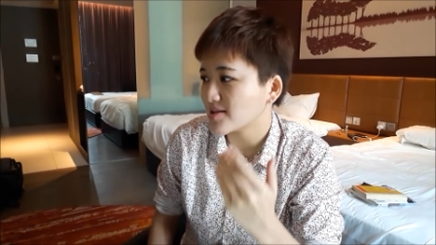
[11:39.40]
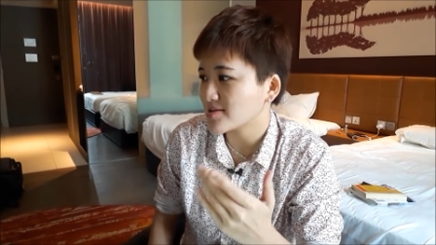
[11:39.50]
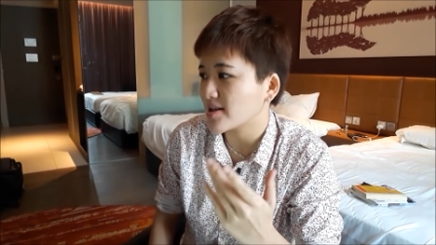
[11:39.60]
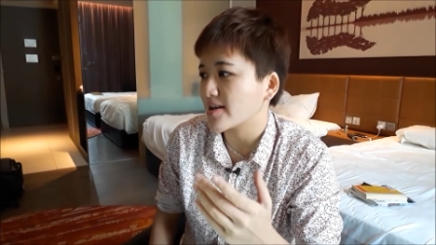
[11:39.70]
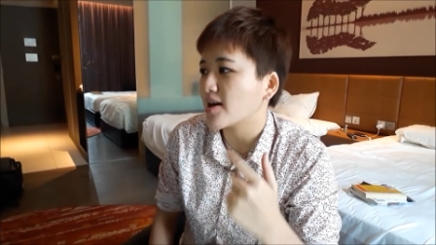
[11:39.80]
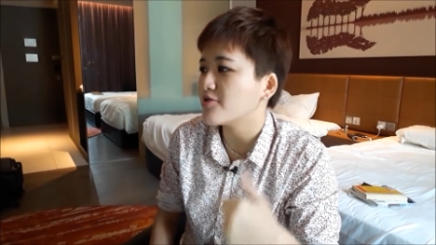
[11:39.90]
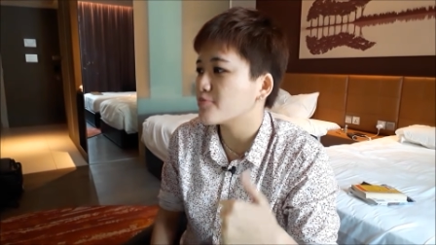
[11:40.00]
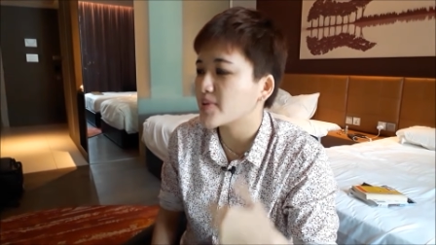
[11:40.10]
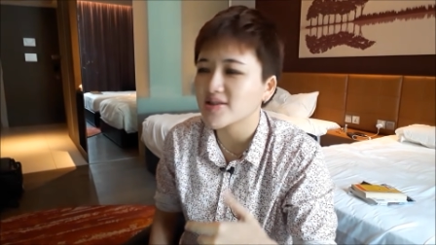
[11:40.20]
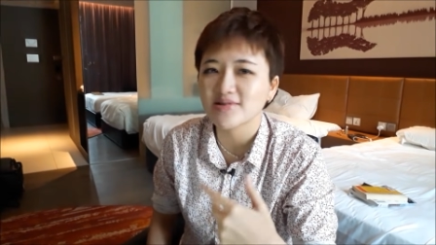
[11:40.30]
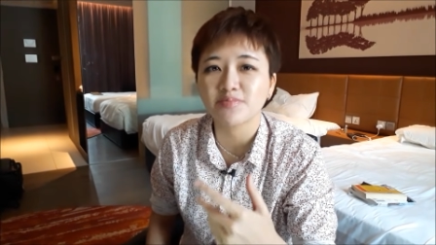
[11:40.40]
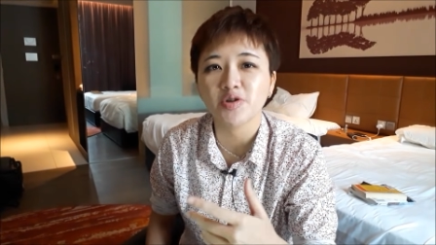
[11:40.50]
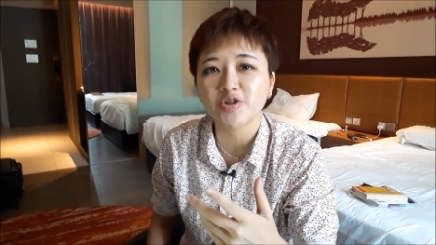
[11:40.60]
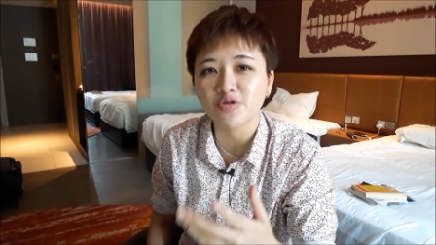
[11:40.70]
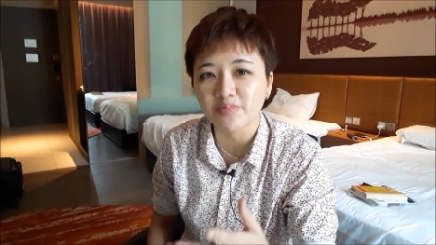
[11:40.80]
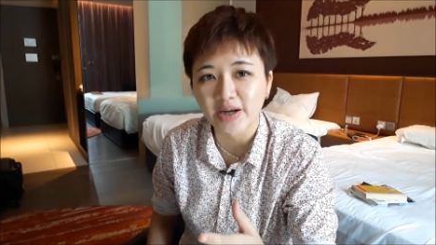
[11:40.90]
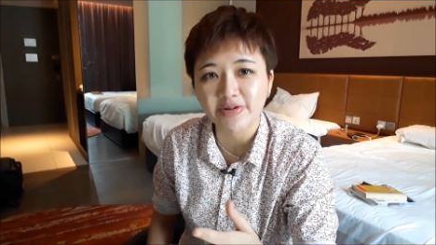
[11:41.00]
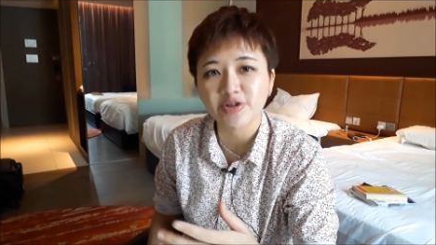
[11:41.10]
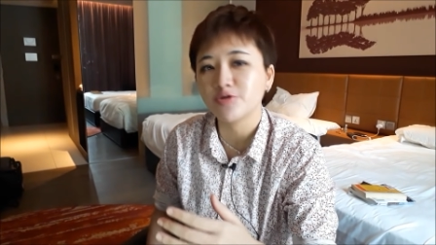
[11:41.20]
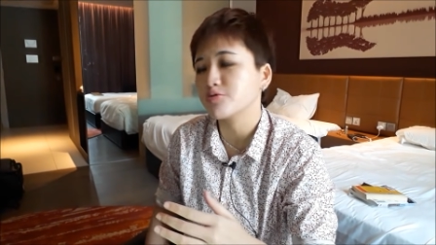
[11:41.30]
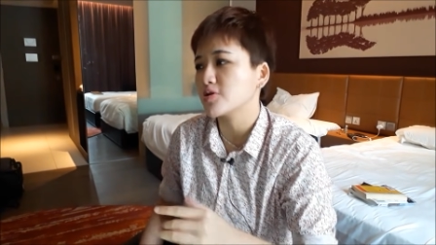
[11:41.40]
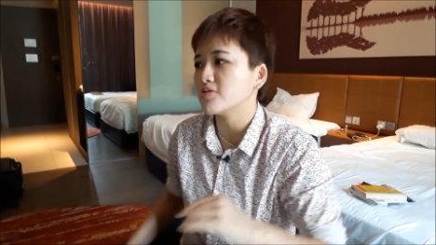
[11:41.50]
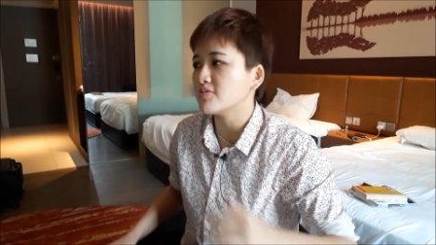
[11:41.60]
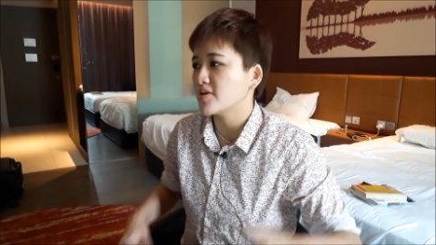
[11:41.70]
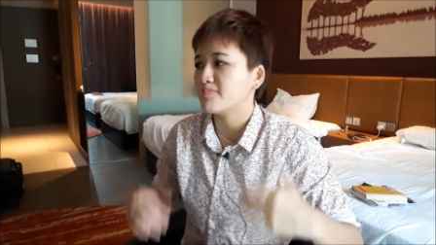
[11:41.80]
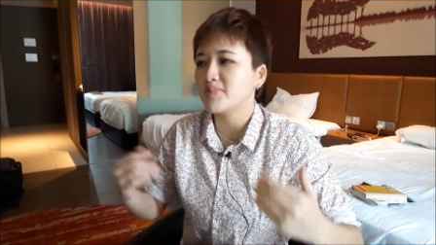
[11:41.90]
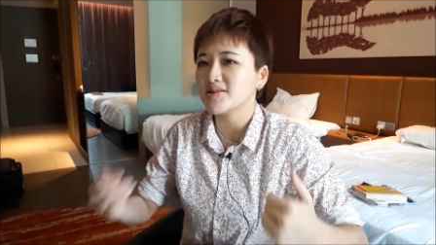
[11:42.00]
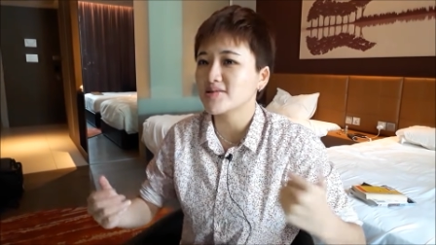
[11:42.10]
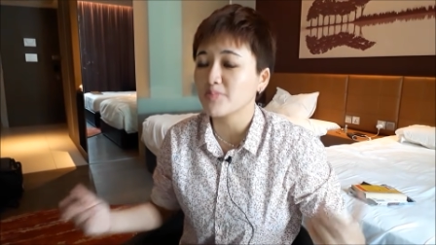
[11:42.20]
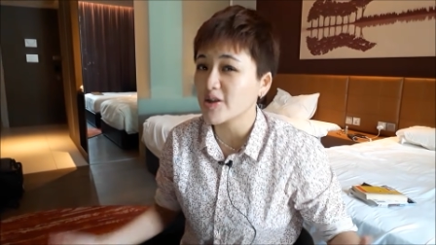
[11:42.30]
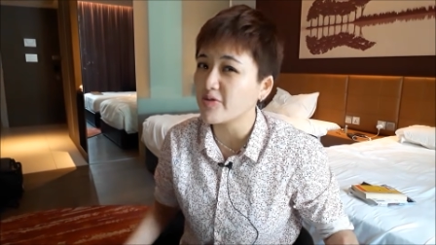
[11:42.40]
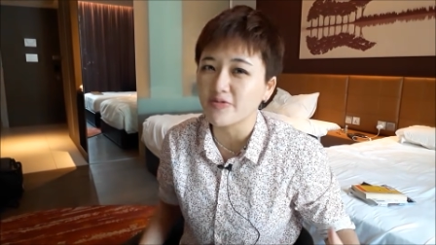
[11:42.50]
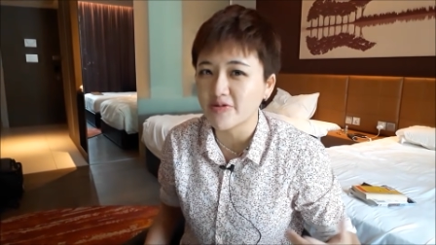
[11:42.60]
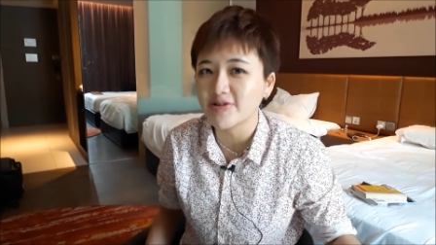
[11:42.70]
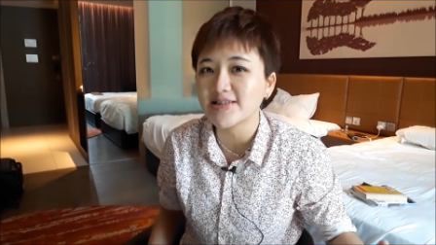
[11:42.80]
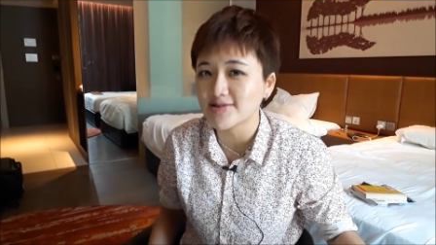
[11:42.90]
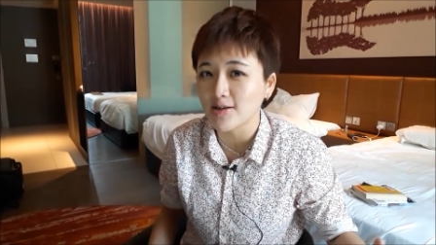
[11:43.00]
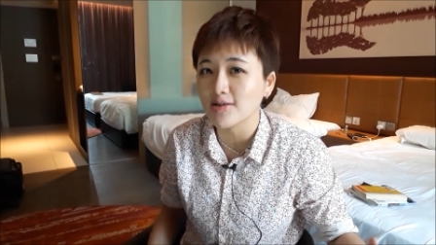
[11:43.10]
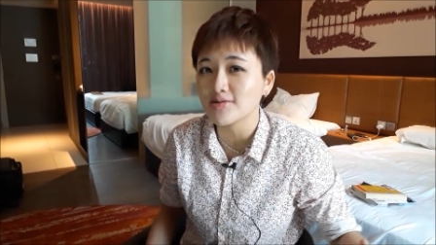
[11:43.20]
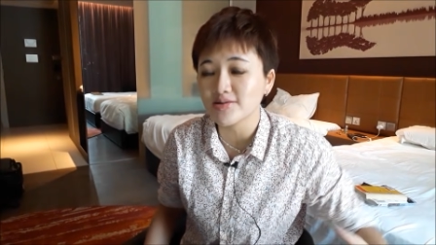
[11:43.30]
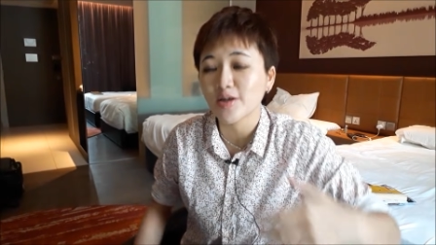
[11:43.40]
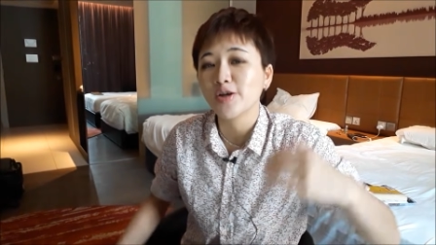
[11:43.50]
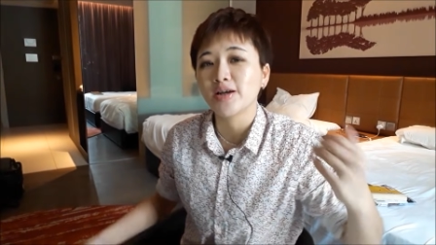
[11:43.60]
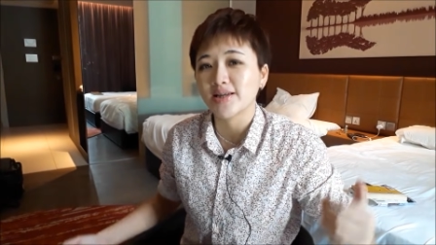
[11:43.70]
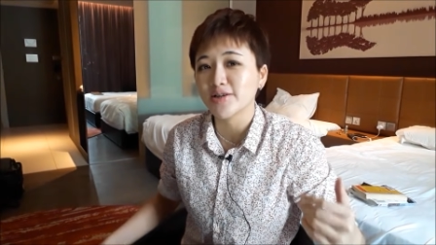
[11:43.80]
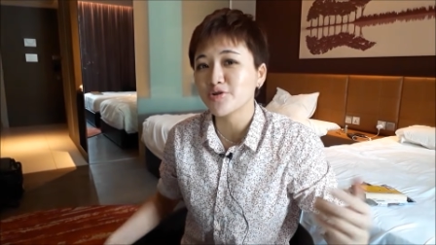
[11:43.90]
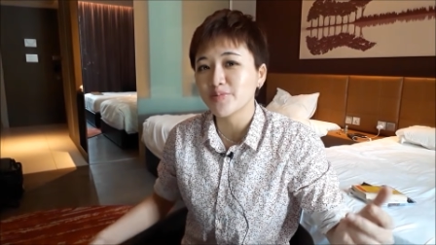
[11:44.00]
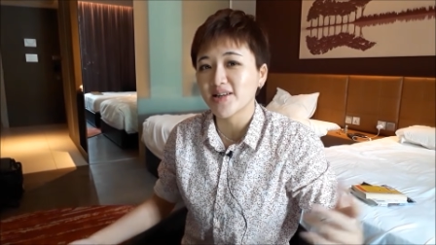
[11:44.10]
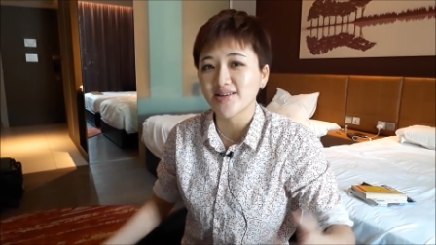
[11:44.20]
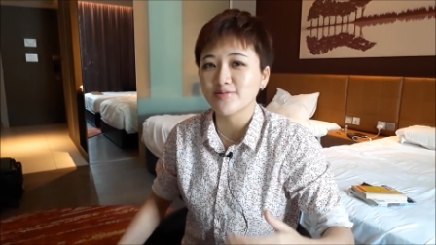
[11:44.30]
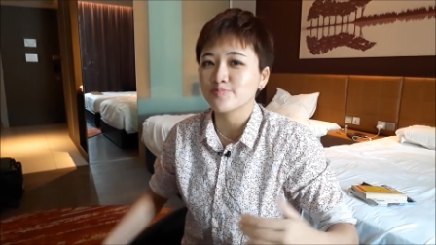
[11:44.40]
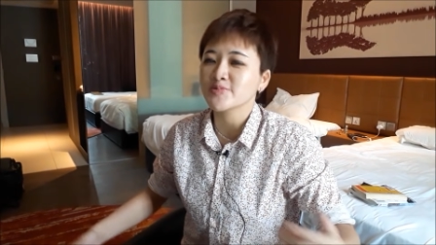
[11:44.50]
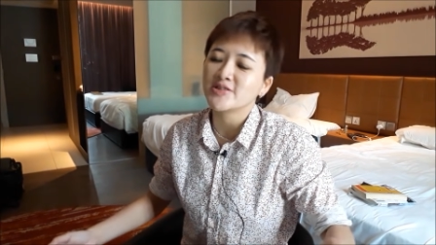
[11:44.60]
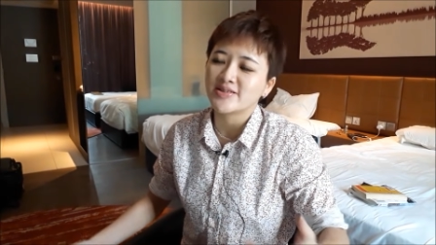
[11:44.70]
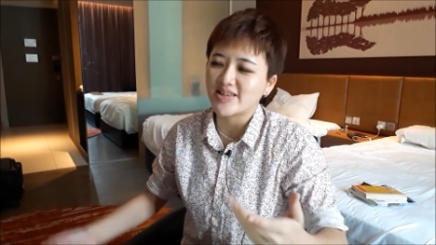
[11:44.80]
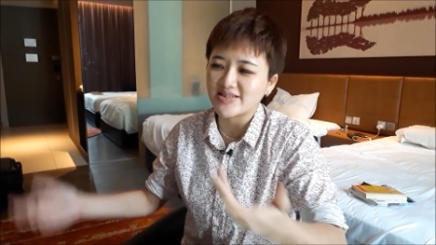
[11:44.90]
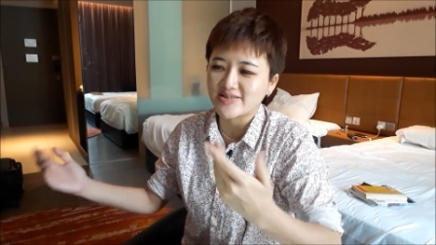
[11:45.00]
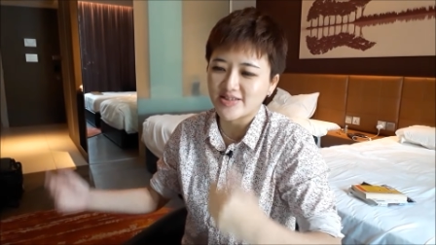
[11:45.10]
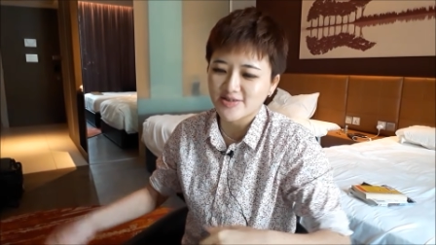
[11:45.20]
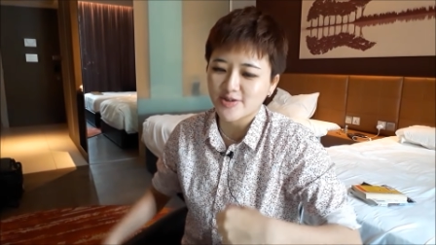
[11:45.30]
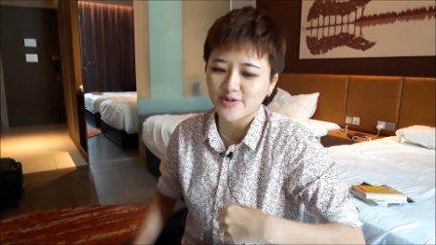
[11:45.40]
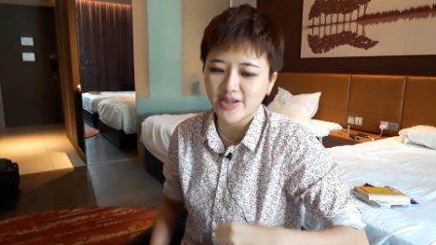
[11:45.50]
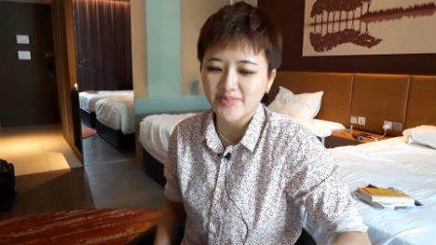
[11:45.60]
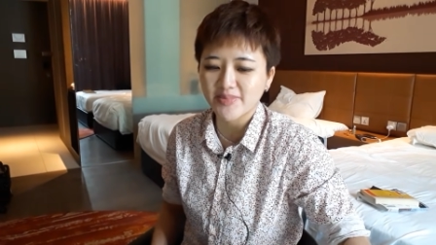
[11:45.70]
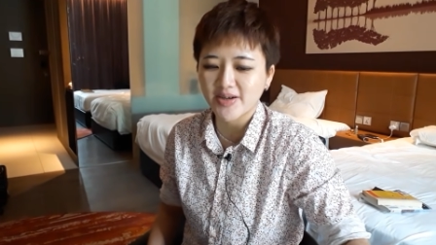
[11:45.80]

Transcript: just like how you pick somebody to marry. You don't meet somebody for 15 seconds and then you'll be like, let's just go get